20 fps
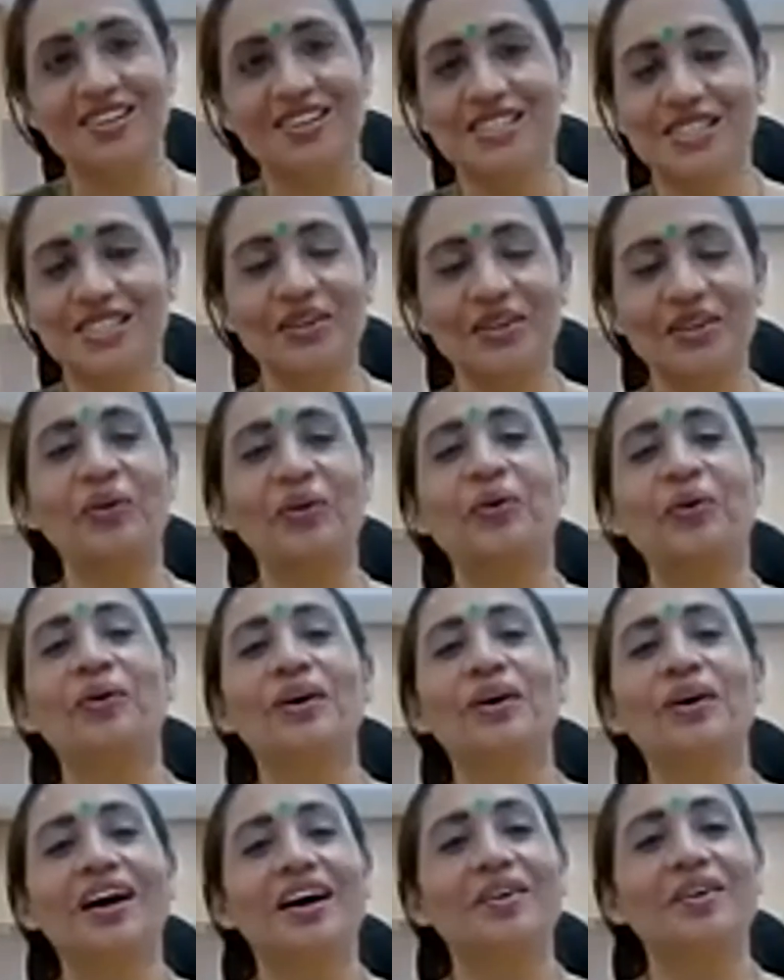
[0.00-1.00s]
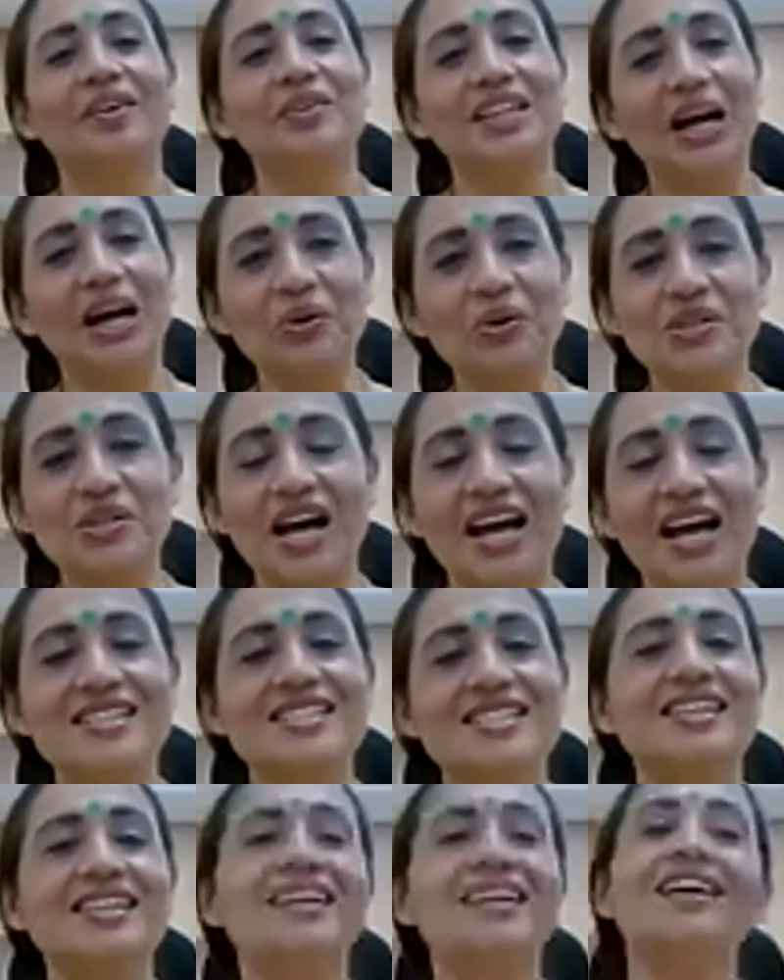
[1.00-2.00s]
So without
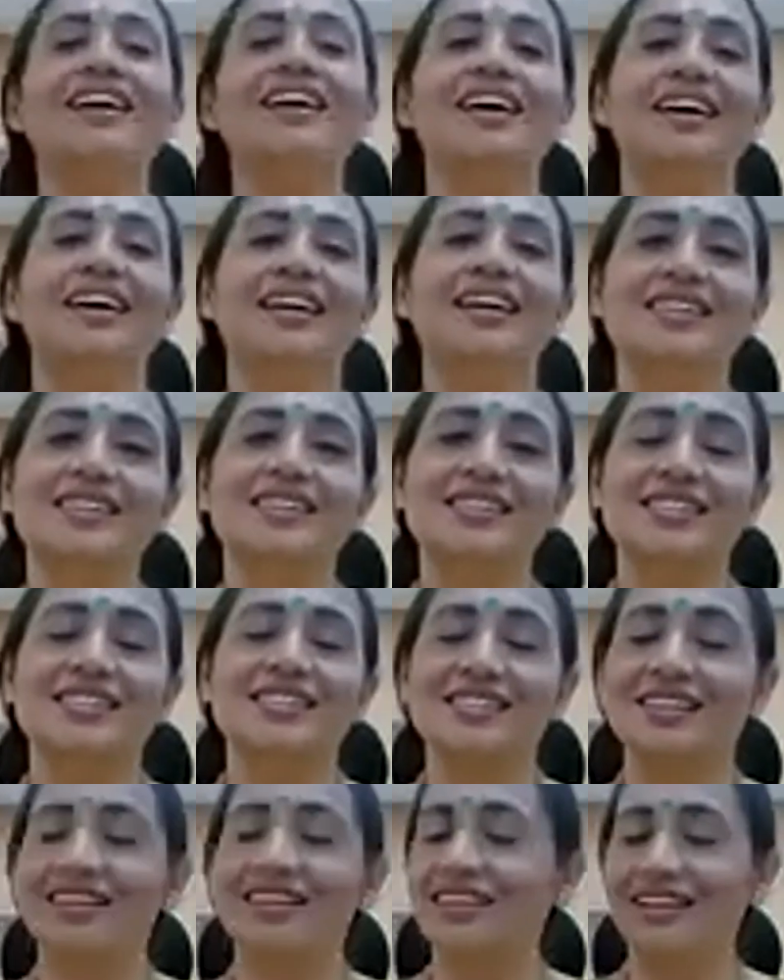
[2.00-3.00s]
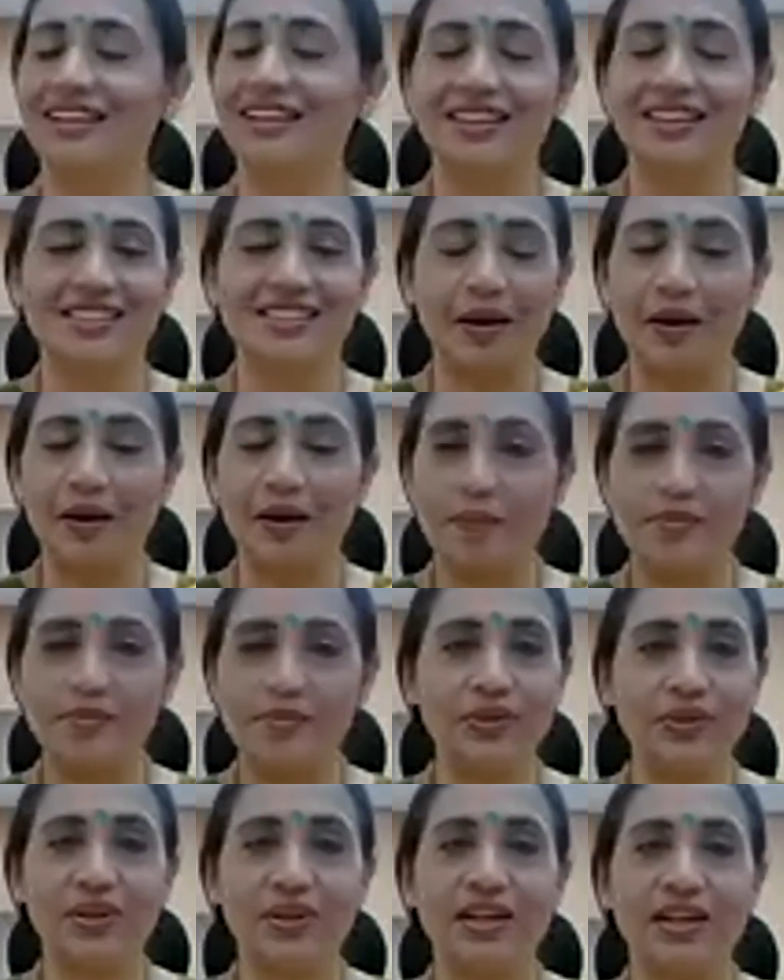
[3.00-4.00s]
IT, it is
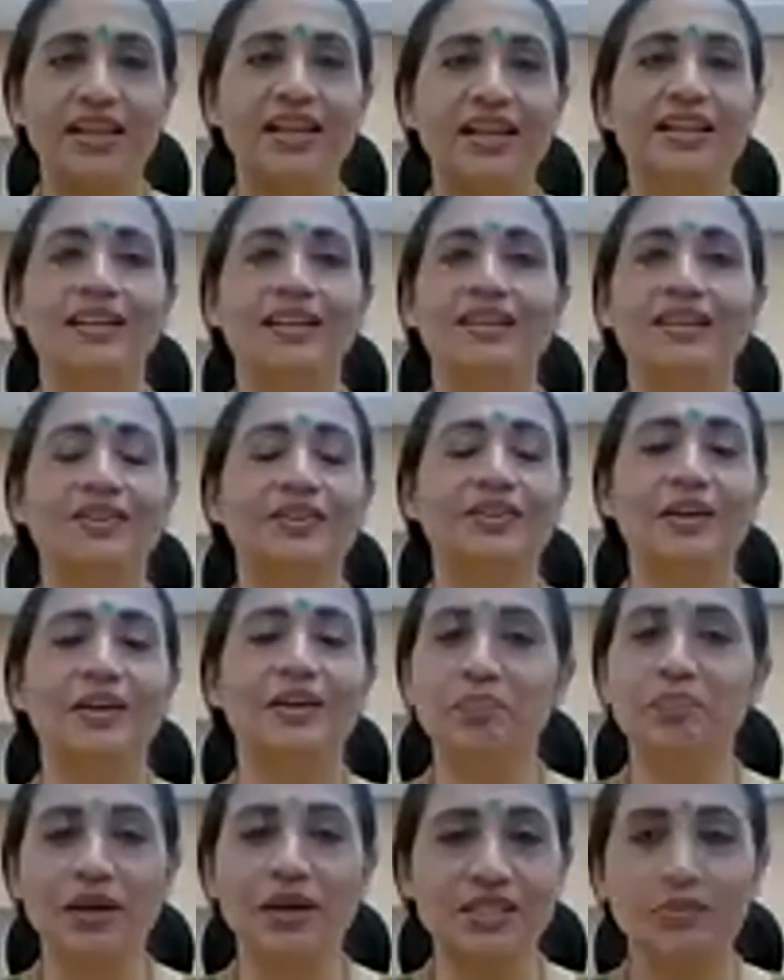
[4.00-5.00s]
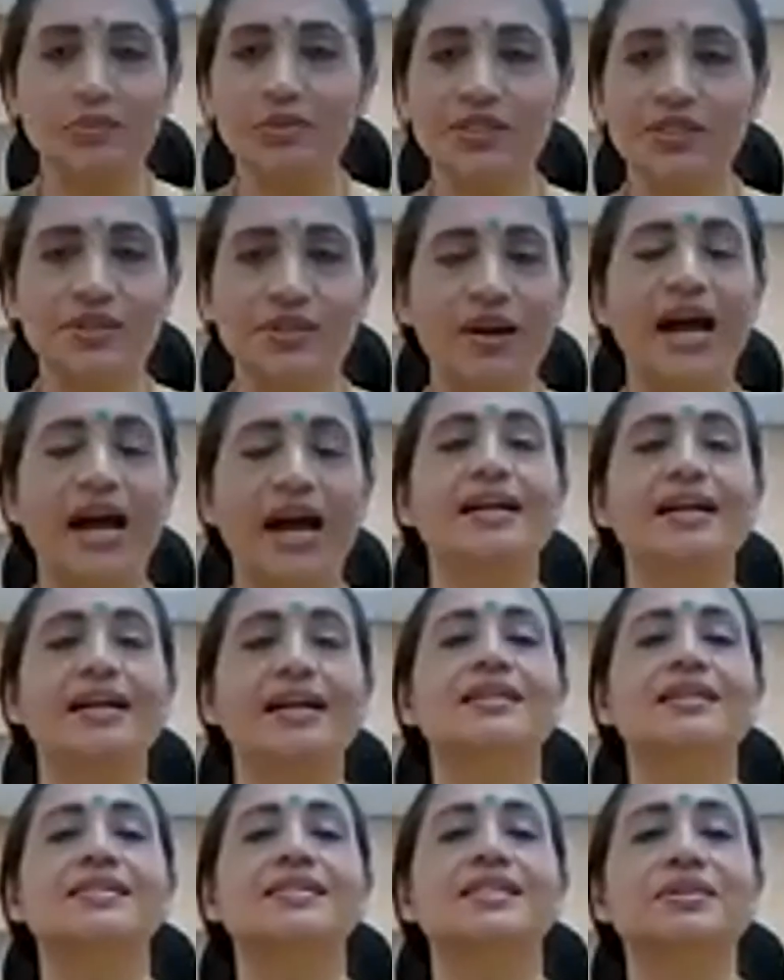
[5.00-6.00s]
absolutely, you know, impossible to handle
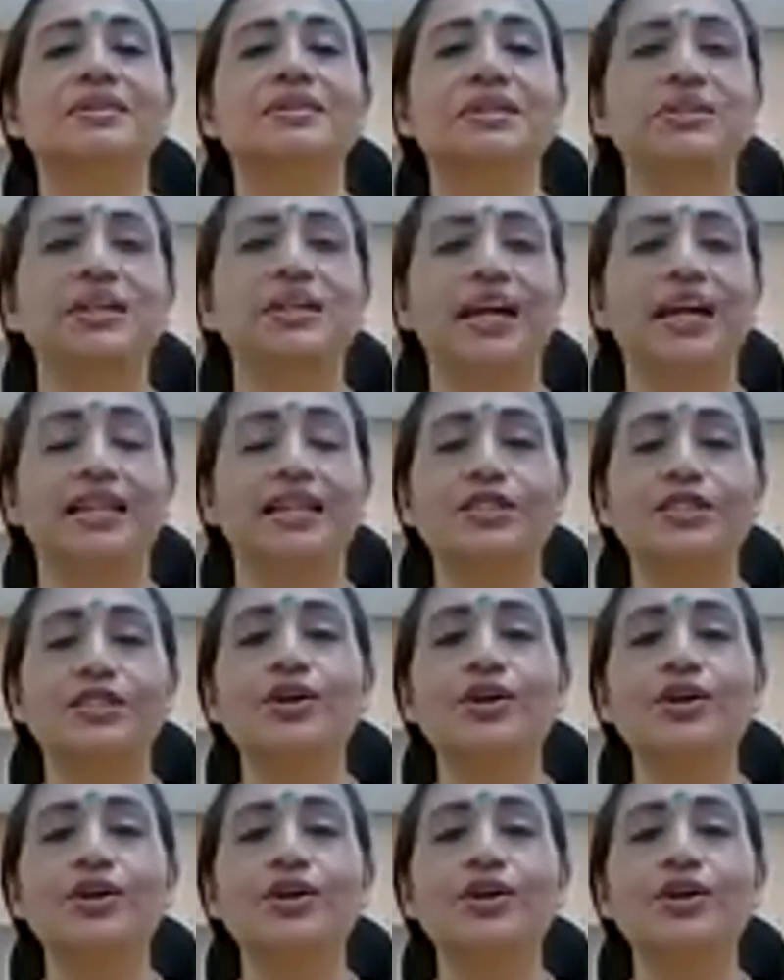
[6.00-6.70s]
situation like this.